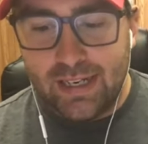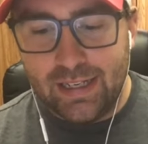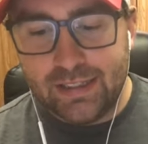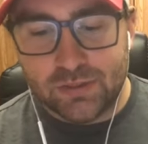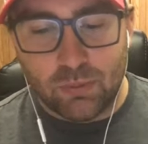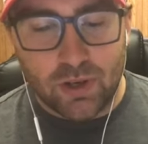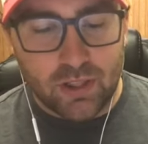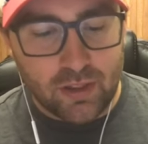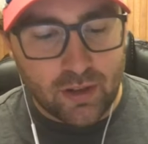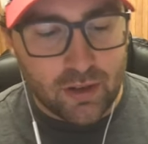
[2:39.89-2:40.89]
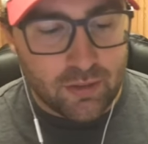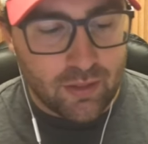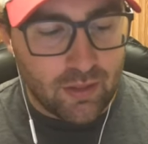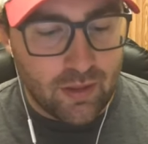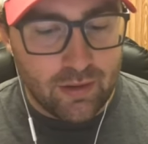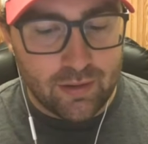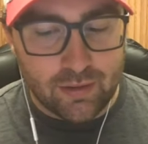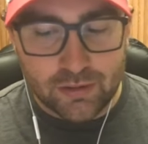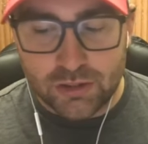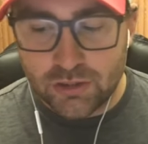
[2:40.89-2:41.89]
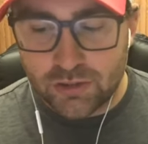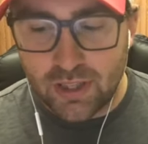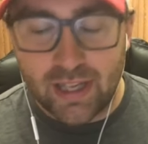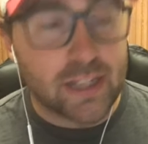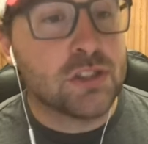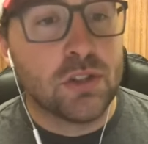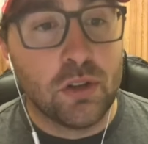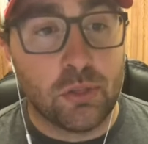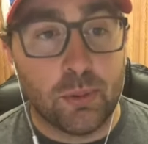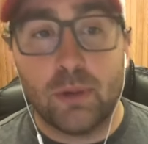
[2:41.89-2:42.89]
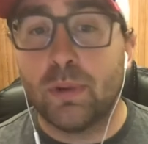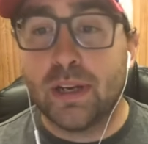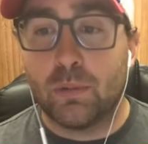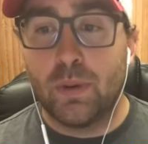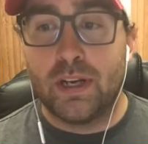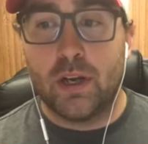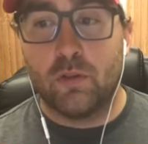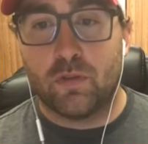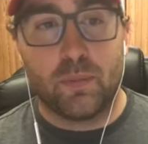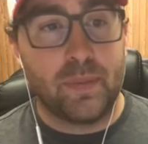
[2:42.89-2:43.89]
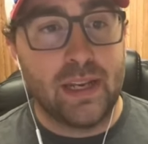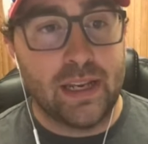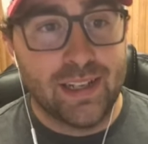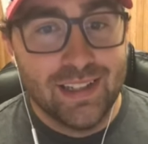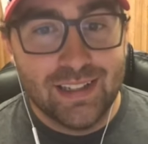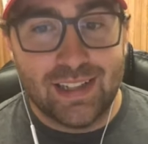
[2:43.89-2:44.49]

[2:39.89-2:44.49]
And it's one of the there's usually like a two to three week window for me